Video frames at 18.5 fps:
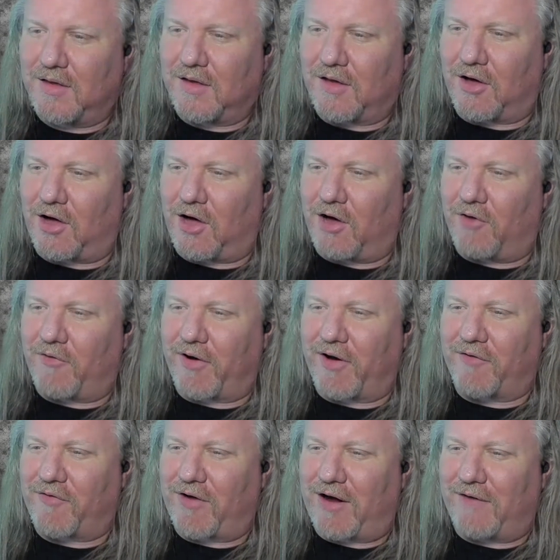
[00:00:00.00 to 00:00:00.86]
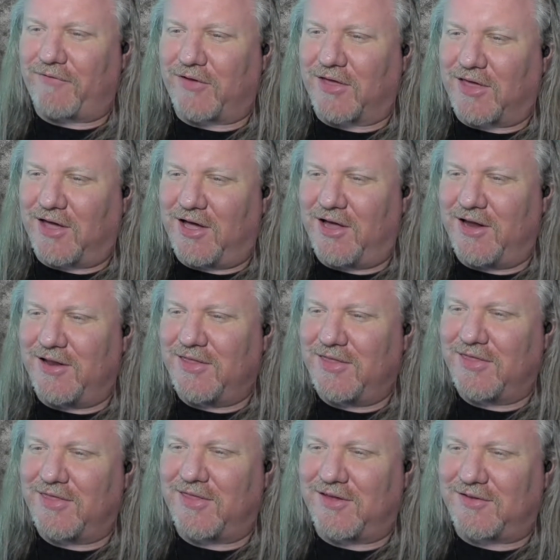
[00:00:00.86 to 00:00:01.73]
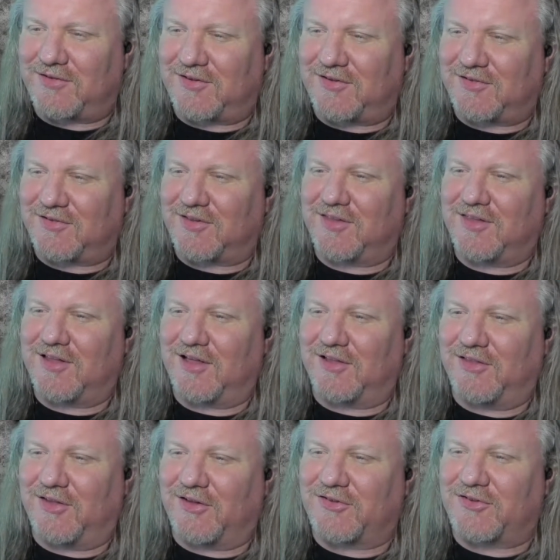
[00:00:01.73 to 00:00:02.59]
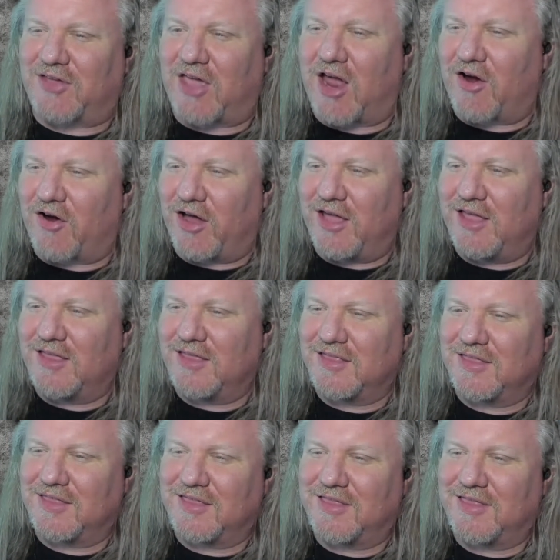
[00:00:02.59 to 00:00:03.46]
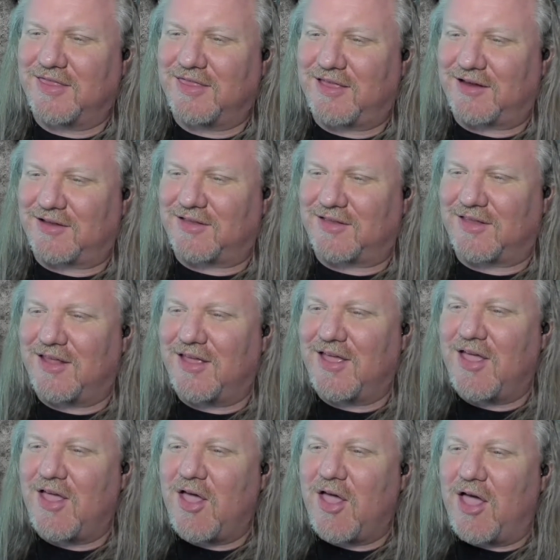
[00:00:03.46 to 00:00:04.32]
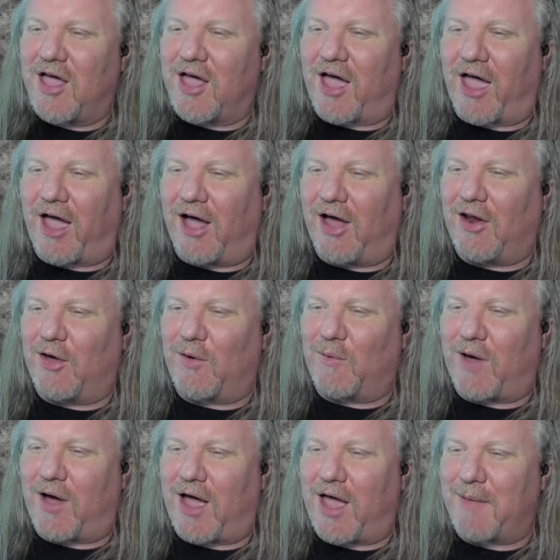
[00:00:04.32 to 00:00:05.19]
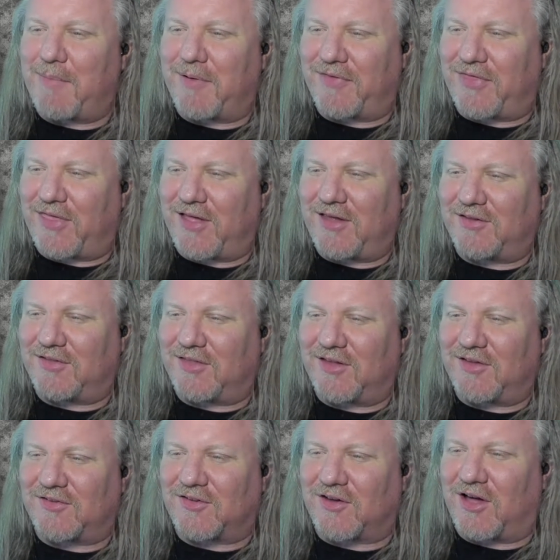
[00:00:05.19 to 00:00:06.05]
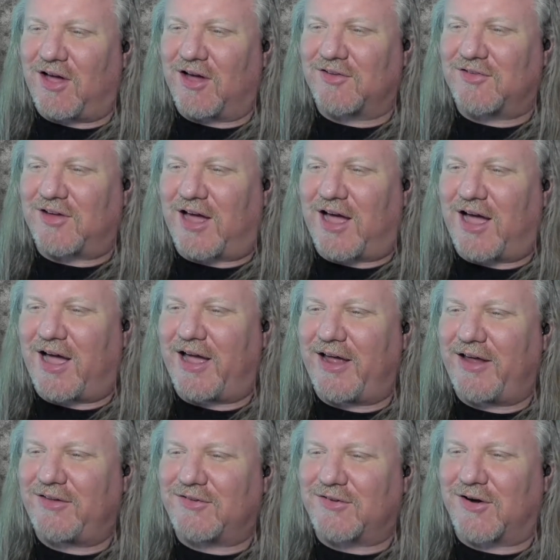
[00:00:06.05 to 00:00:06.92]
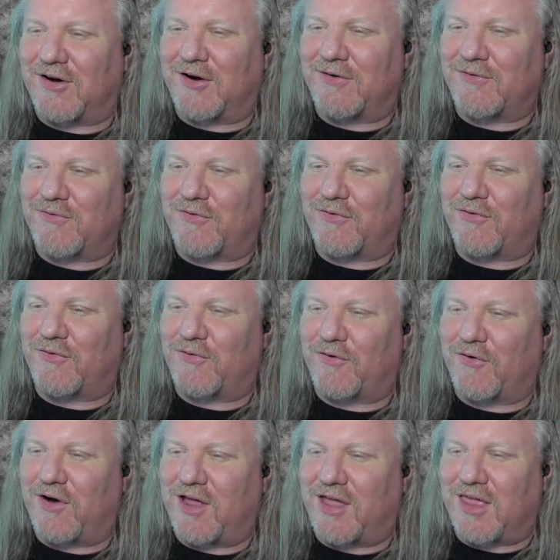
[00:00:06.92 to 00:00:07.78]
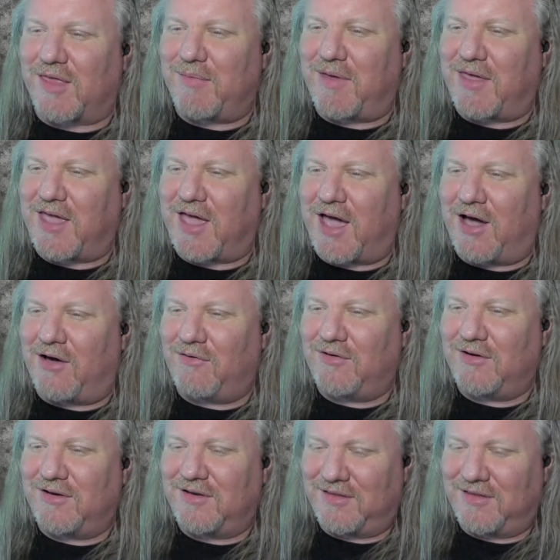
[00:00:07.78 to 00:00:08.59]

Already right off the gun. This is a little scary. I don't know why, but this dog's eyes are freaking me out.